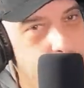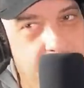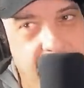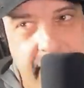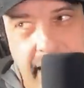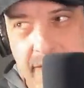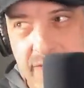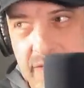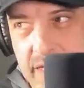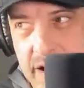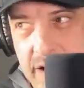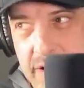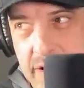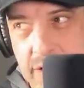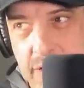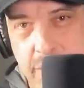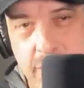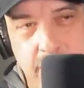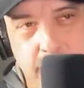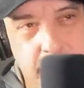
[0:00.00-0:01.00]
make it
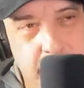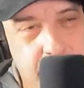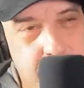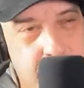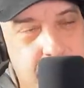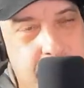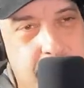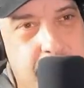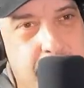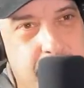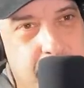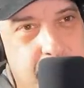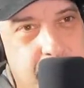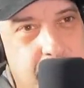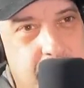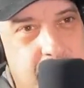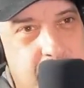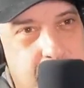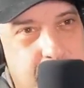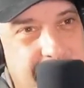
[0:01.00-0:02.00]
their
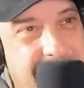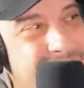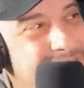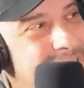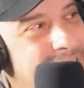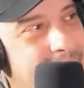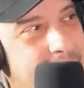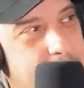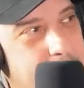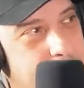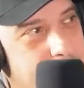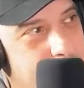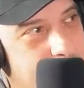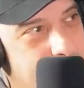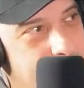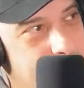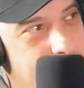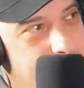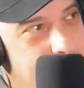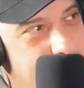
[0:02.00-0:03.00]
base camp
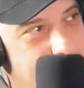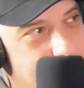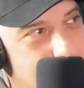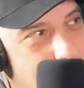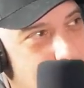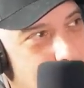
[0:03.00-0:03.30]
for the